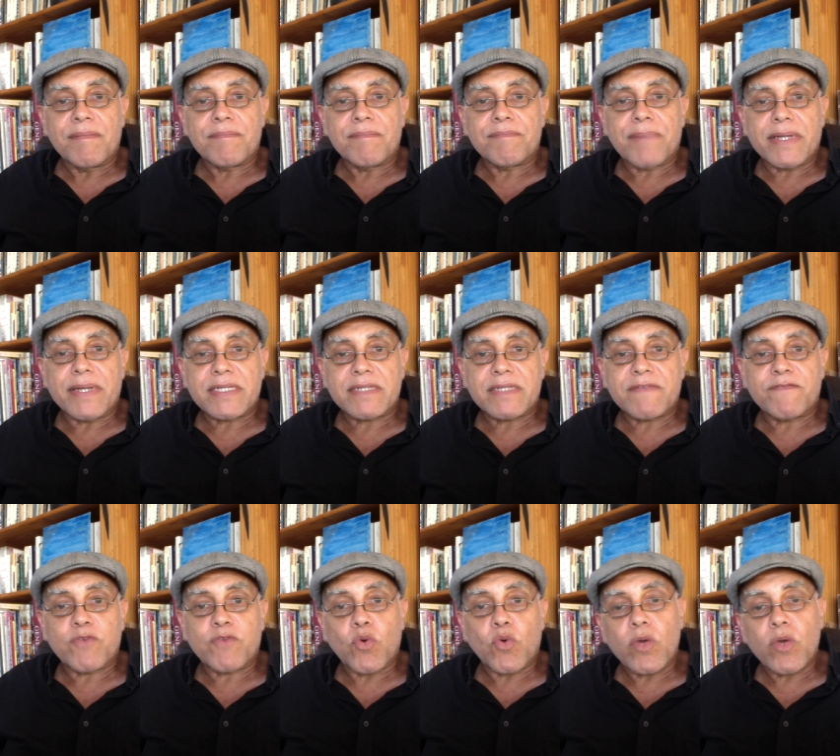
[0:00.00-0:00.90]
But
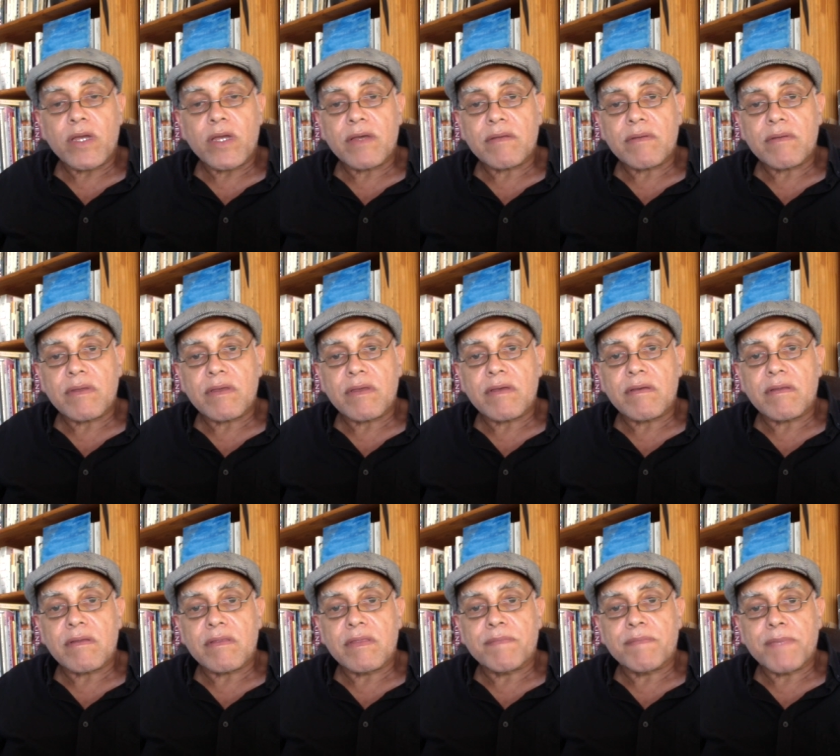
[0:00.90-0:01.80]
for
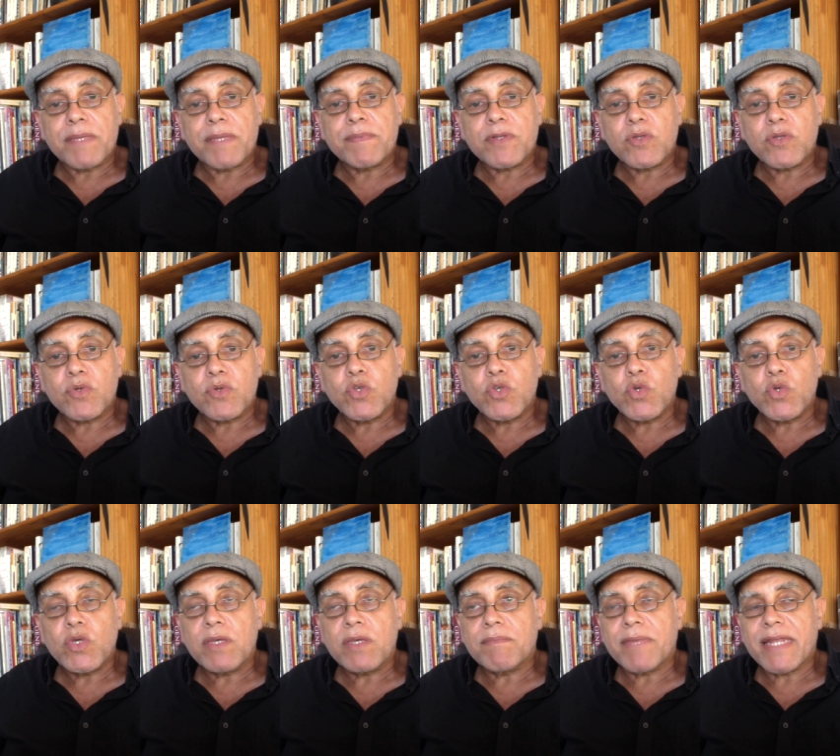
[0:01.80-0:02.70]
the people who
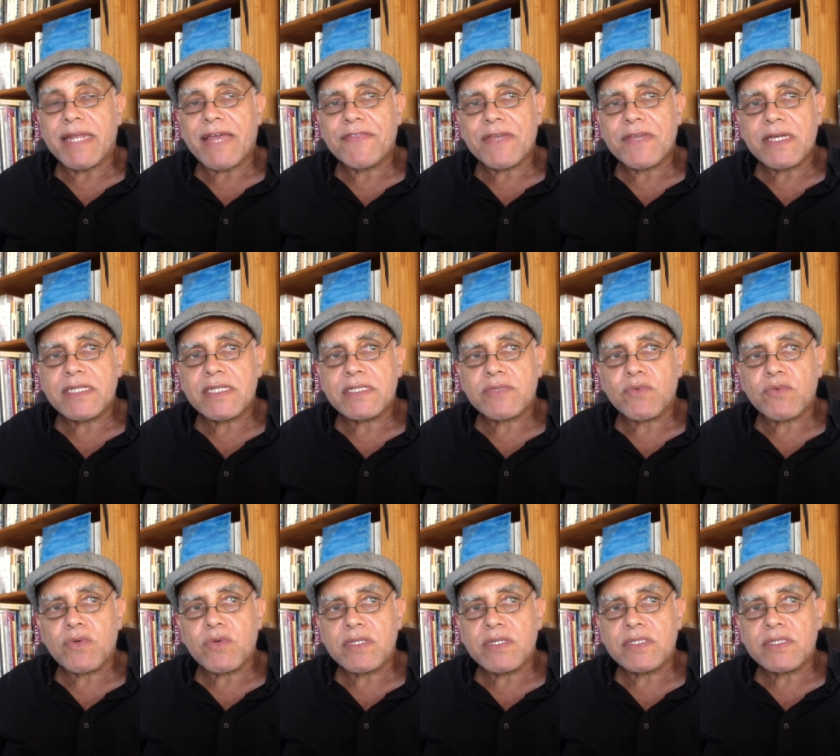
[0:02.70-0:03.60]
knew him, and I think it's
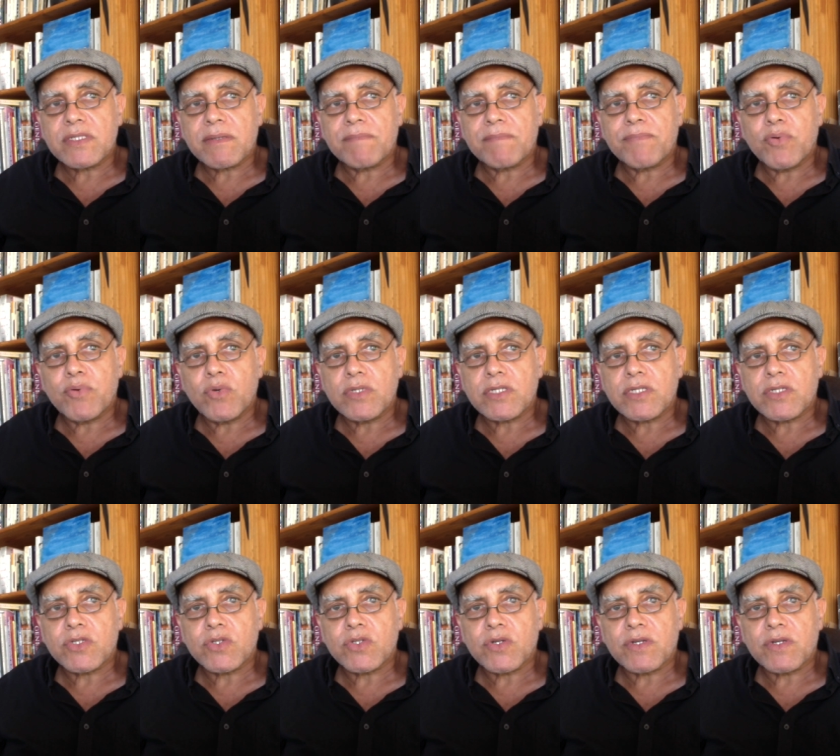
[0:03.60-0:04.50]
always
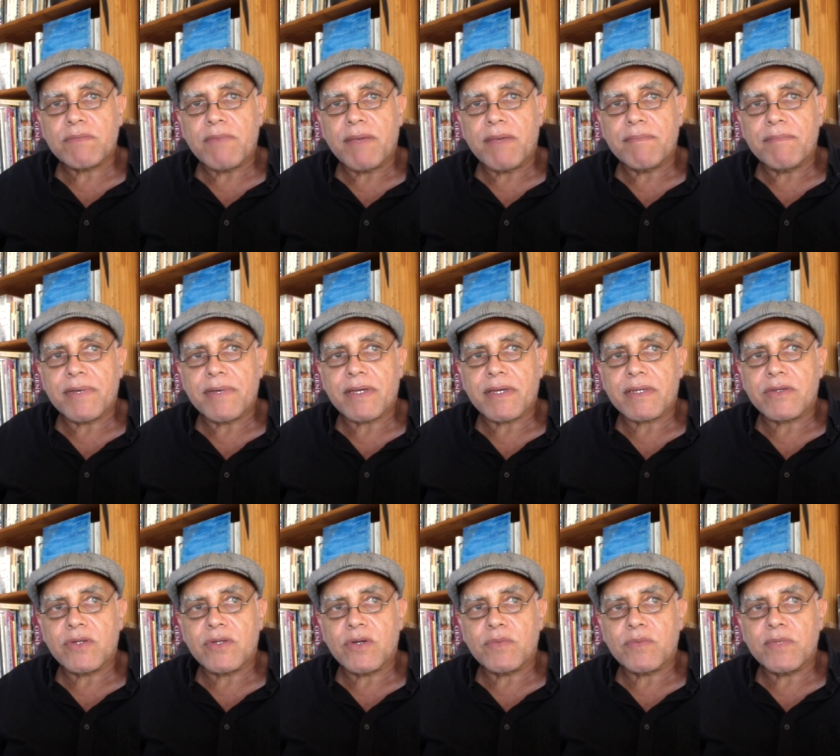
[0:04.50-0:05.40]
important to remember,
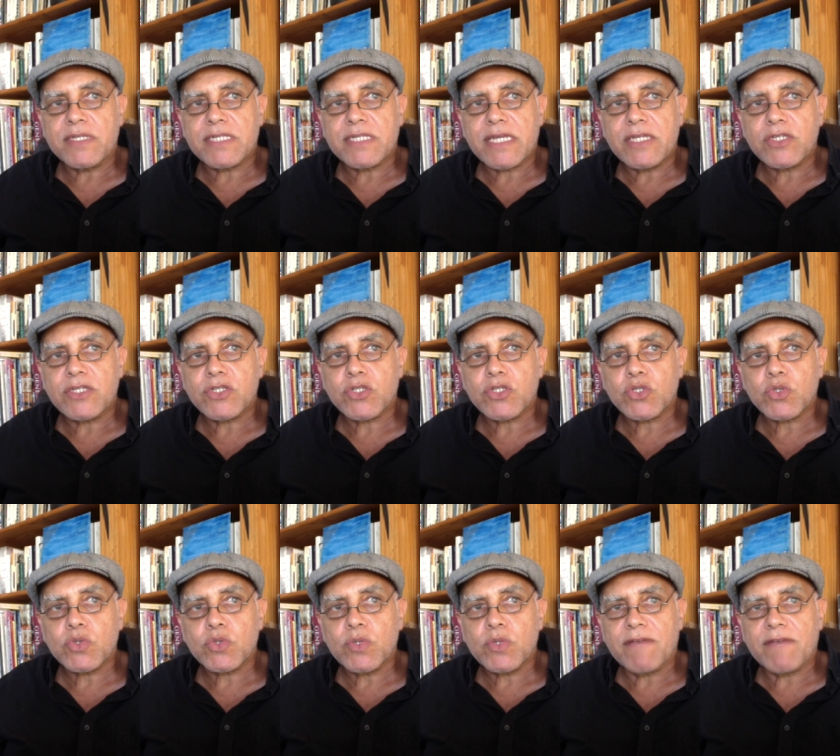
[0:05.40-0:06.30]
you know, we tend
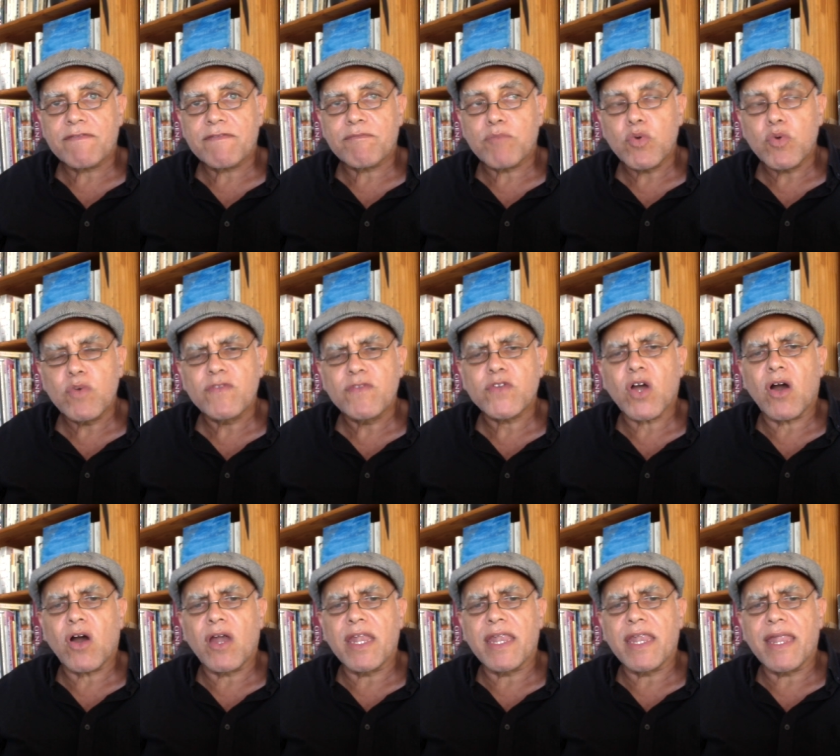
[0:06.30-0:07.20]
to have moved
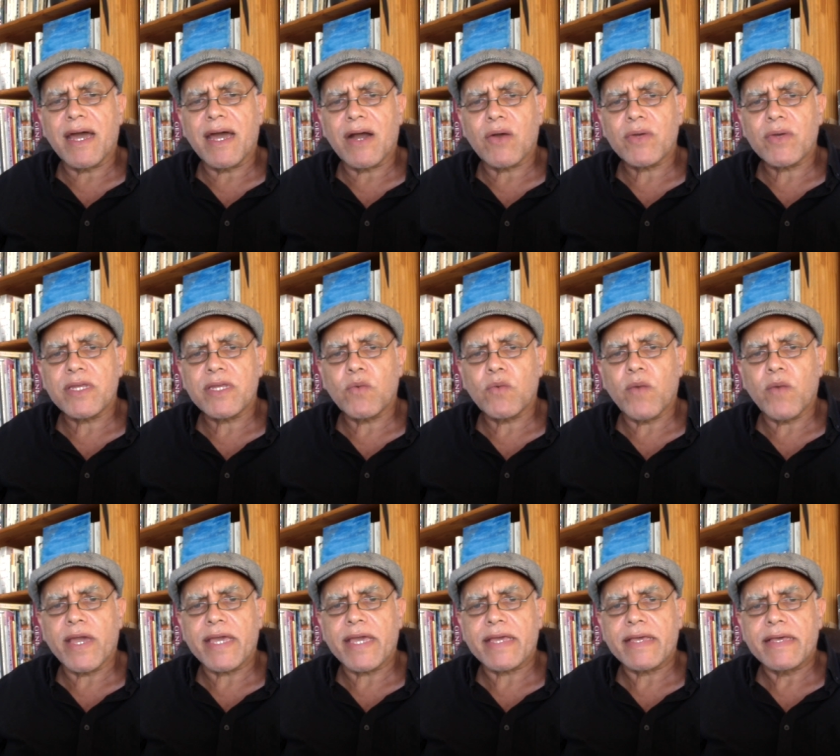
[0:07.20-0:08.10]
on now in a
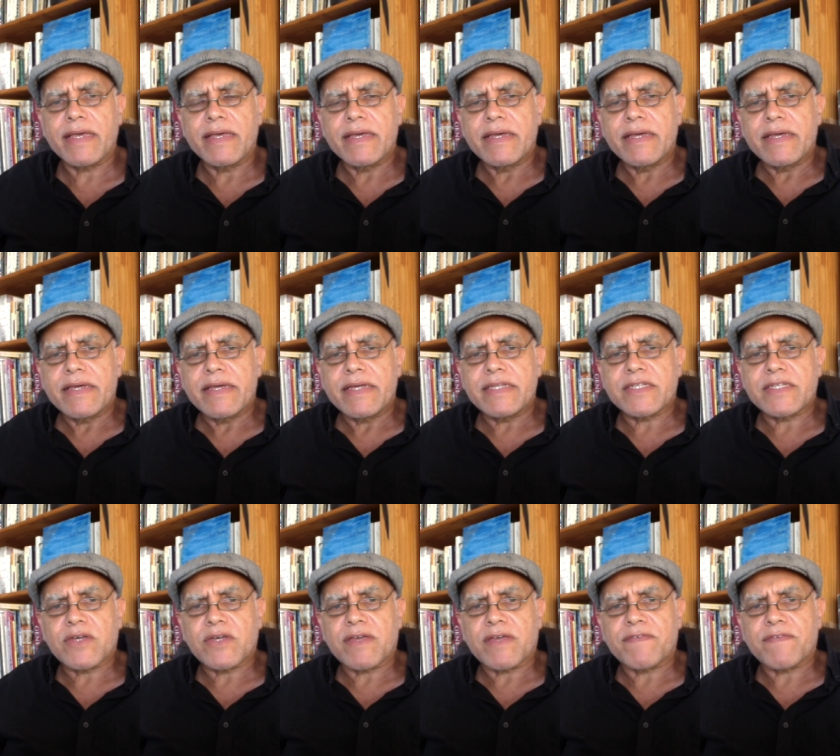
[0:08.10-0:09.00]
way in
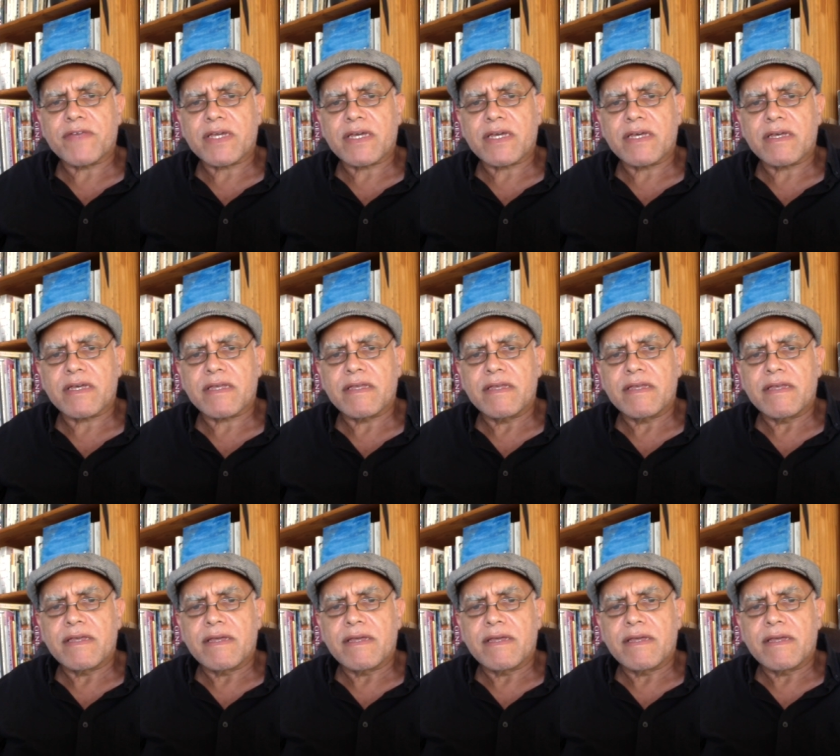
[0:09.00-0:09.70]
South Africa.